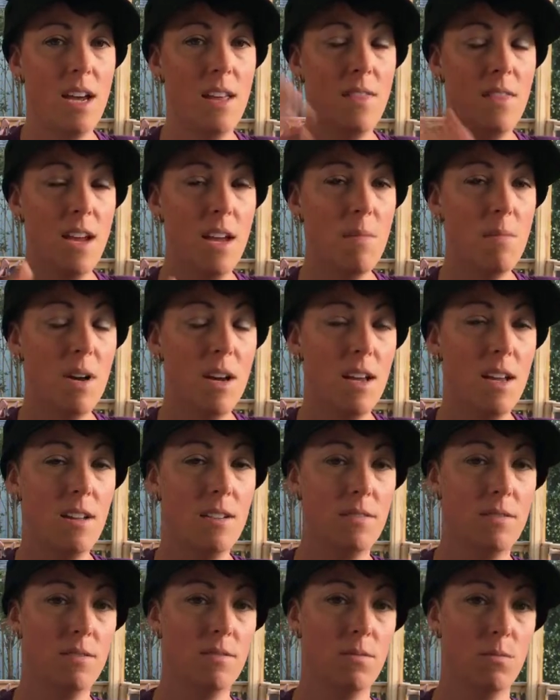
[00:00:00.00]
And they might
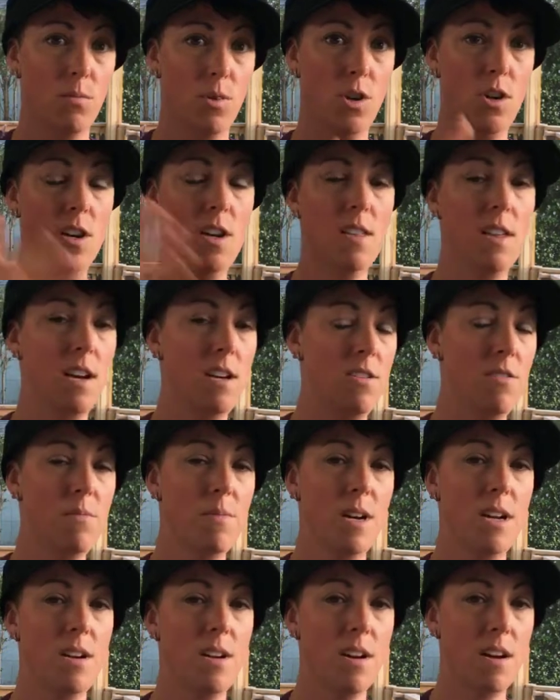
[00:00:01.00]
worry that you
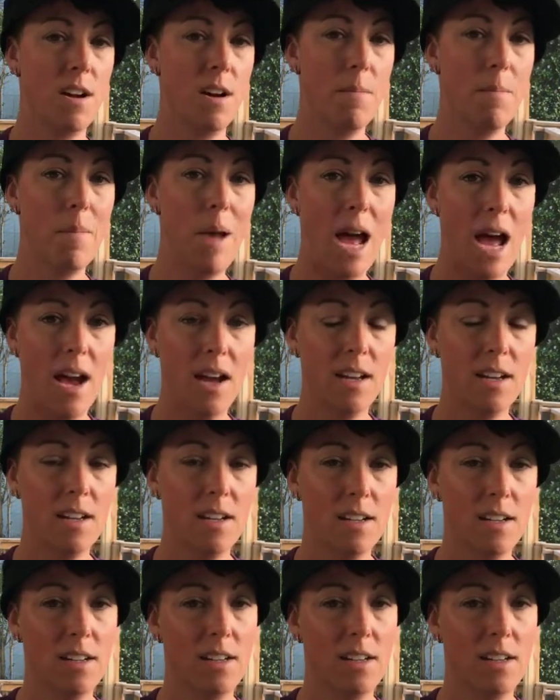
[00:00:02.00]
might not come back